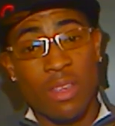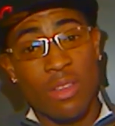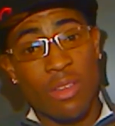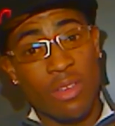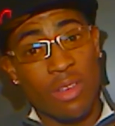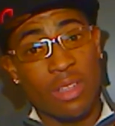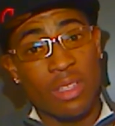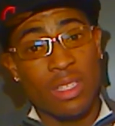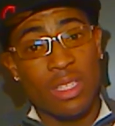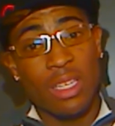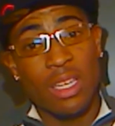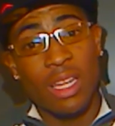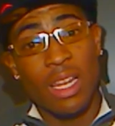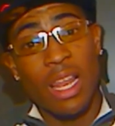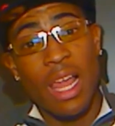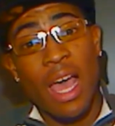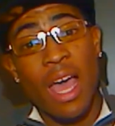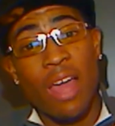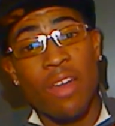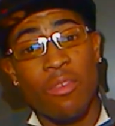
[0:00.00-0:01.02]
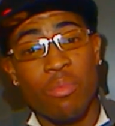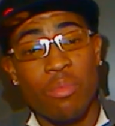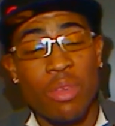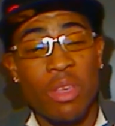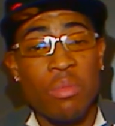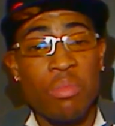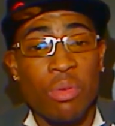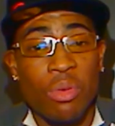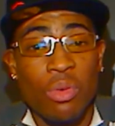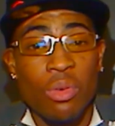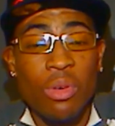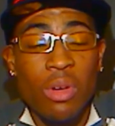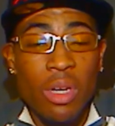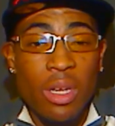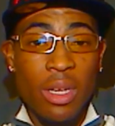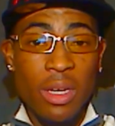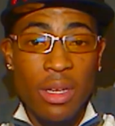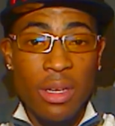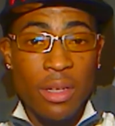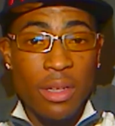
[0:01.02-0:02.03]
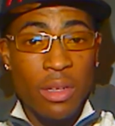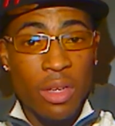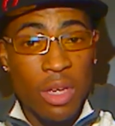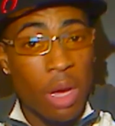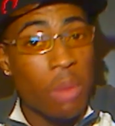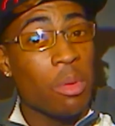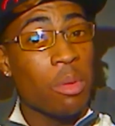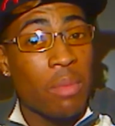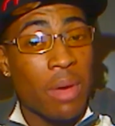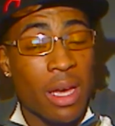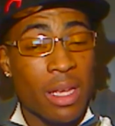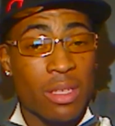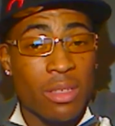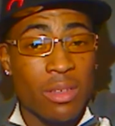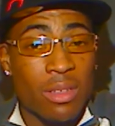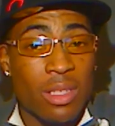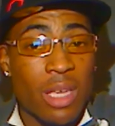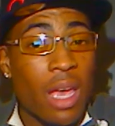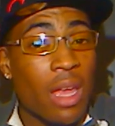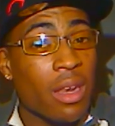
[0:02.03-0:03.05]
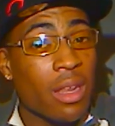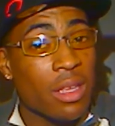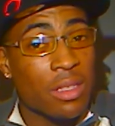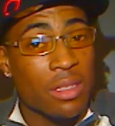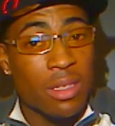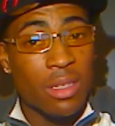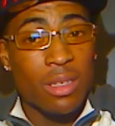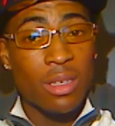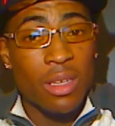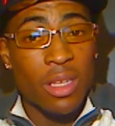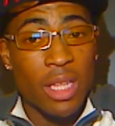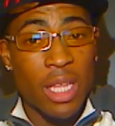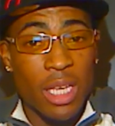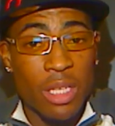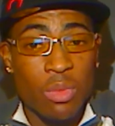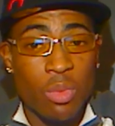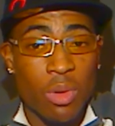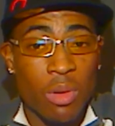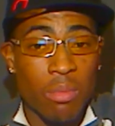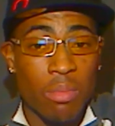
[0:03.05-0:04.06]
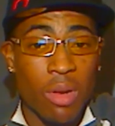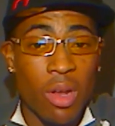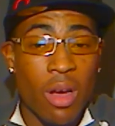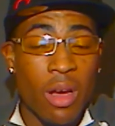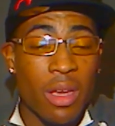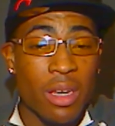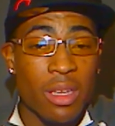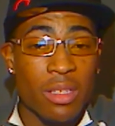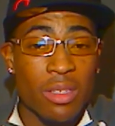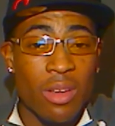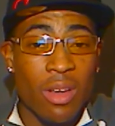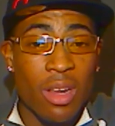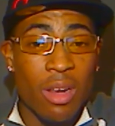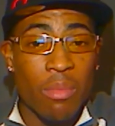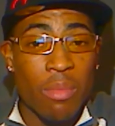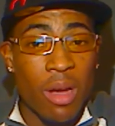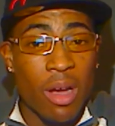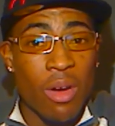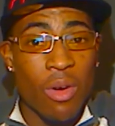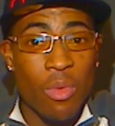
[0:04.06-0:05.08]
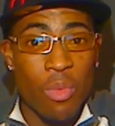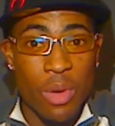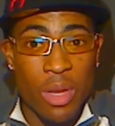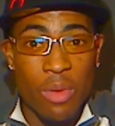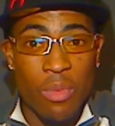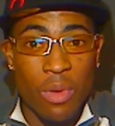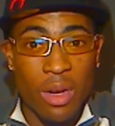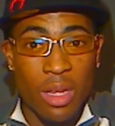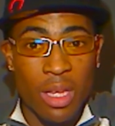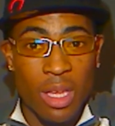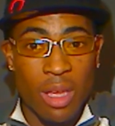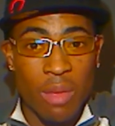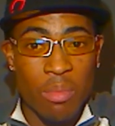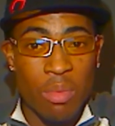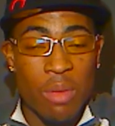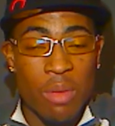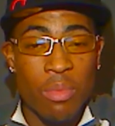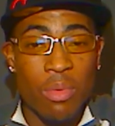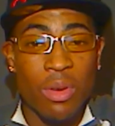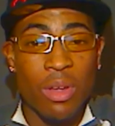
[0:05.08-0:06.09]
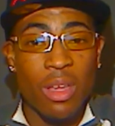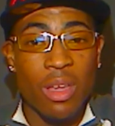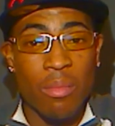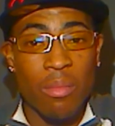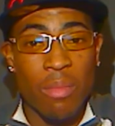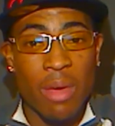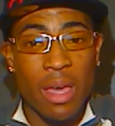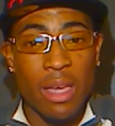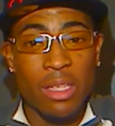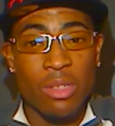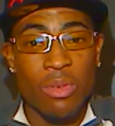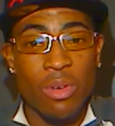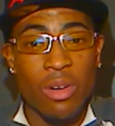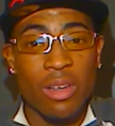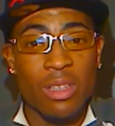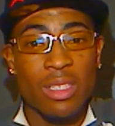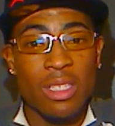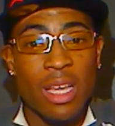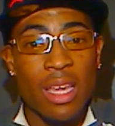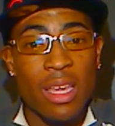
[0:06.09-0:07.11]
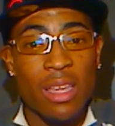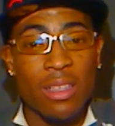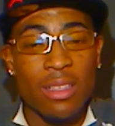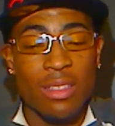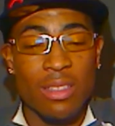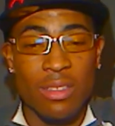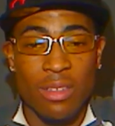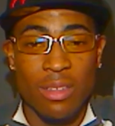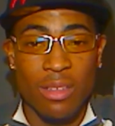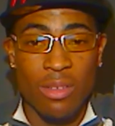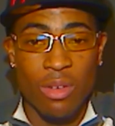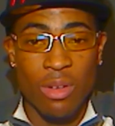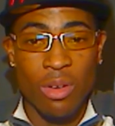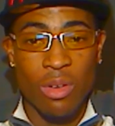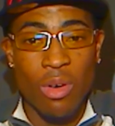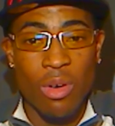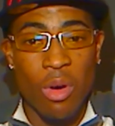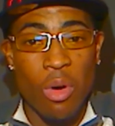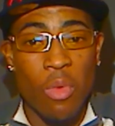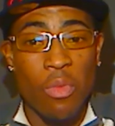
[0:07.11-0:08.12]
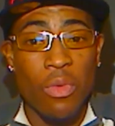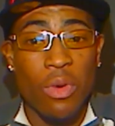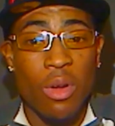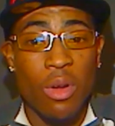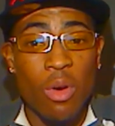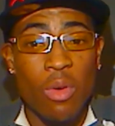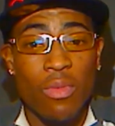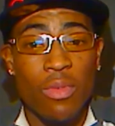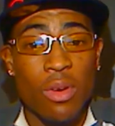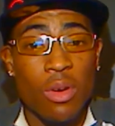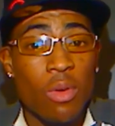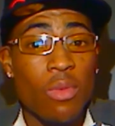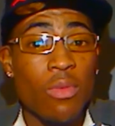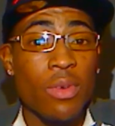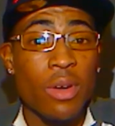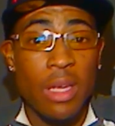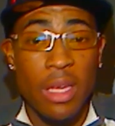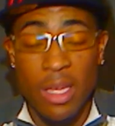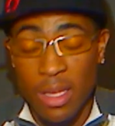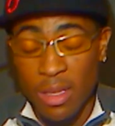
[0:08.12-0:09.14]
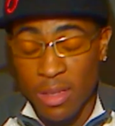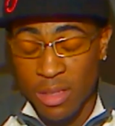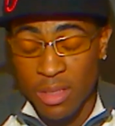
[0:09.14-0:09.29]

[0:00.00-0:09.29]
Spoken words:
You're going to see a lot of people coming back to your site, and that's good. That's what blogging is all about. We want to get people to come back to our sites, you know, over and over and over again.